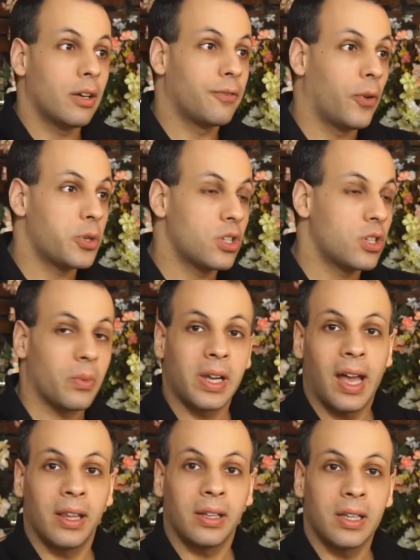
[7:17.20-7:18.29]
The unfortunate
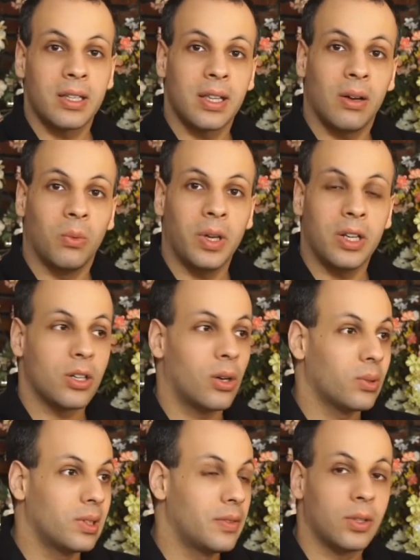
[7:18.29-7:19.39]
reality is that we
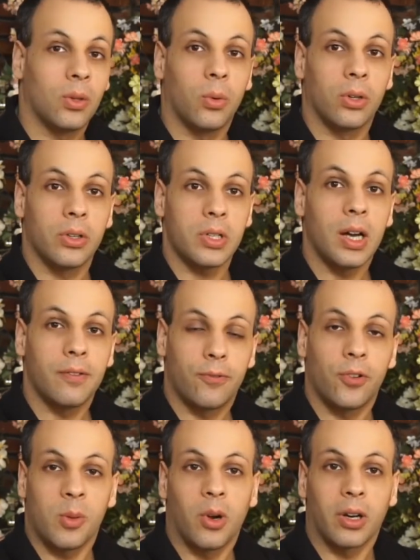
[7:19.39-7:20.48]
don't live in the world of
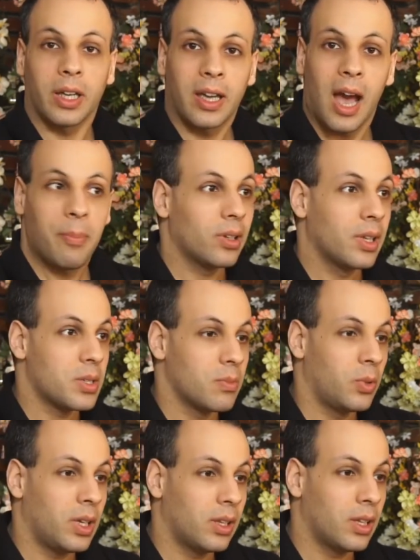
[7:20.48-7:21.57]
free market
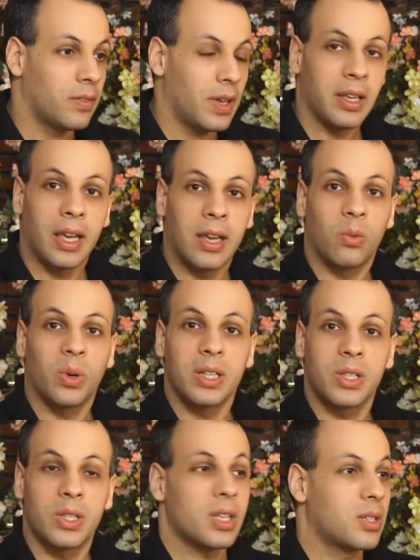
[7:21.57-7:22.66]
capitalism. We live in a
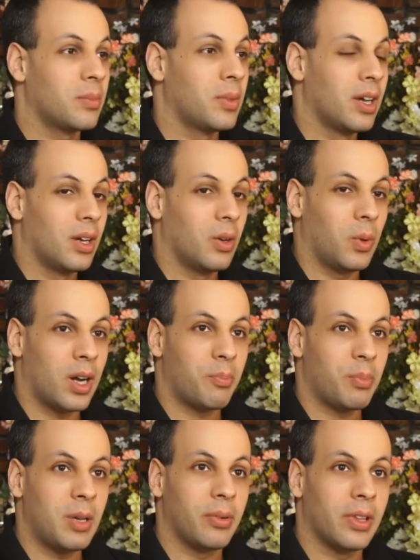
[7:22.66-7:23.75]
rigged system
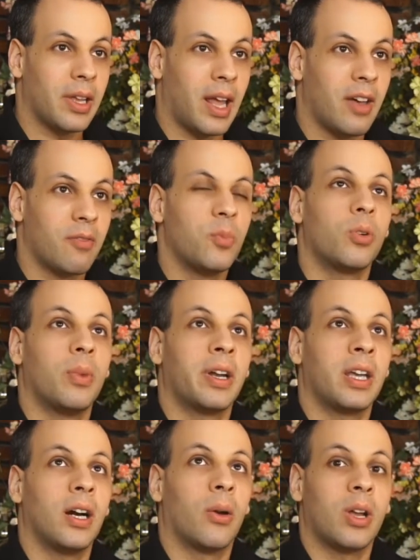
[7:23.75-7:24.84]
where people that have more
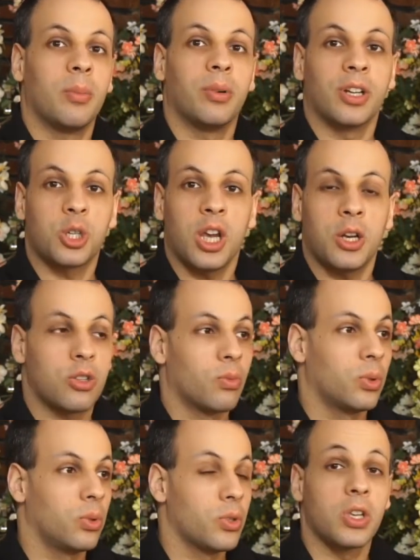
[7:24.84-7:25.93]
money are able to change the
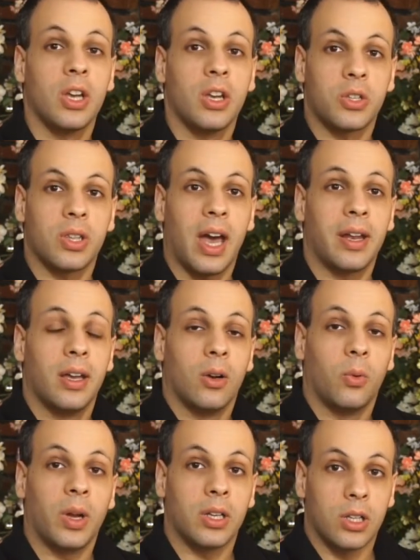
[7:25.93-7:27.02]
rules so that
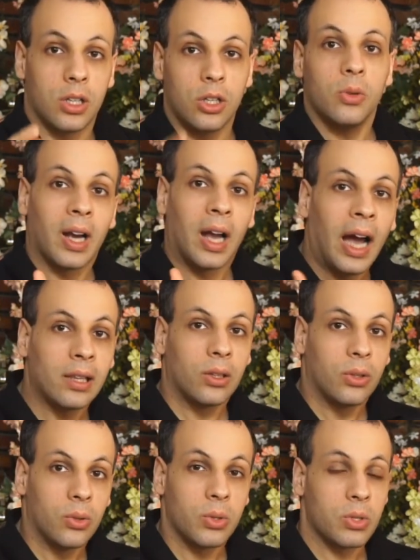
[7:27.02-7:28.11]
when you and I
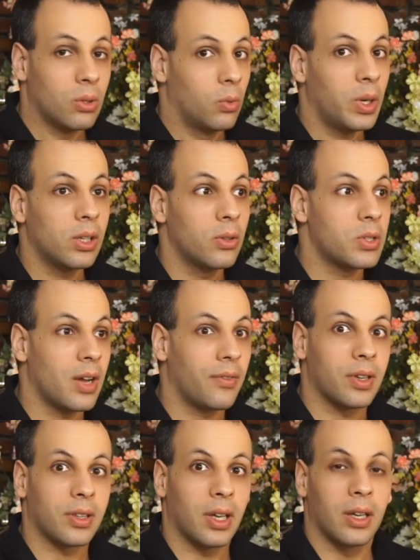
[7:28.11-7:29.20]
lose, we lose
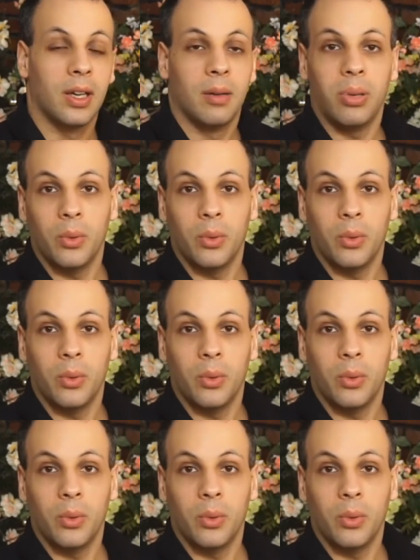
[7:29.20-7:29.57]
everything.